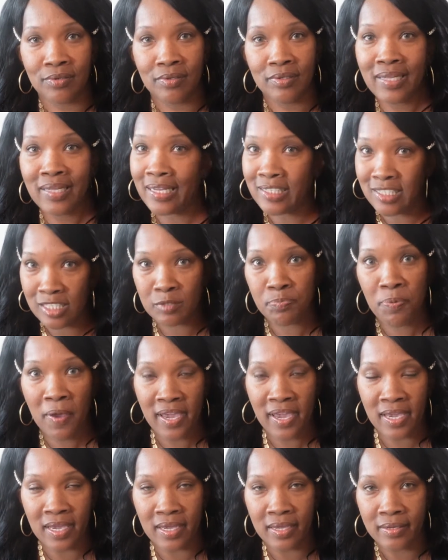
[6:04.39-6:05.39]
They just
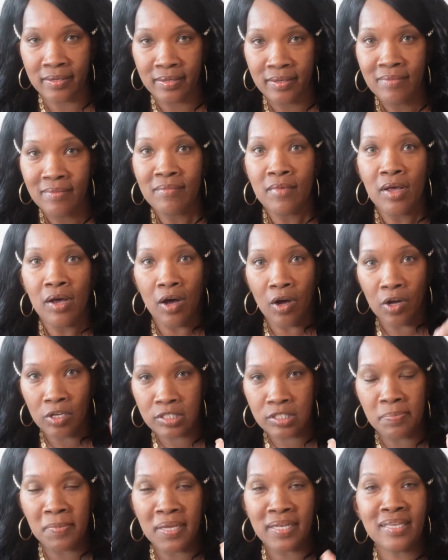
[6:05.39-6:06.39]
pay it.
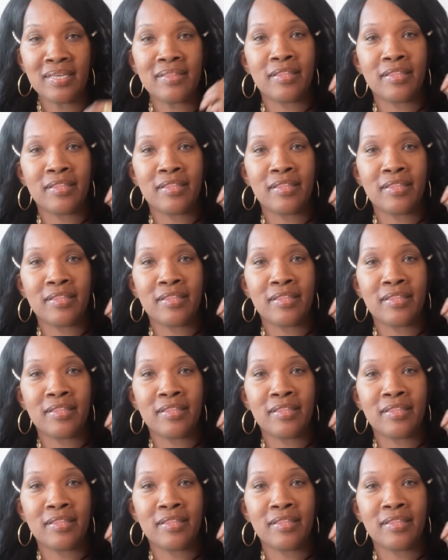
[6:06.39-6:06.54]
Ultimately,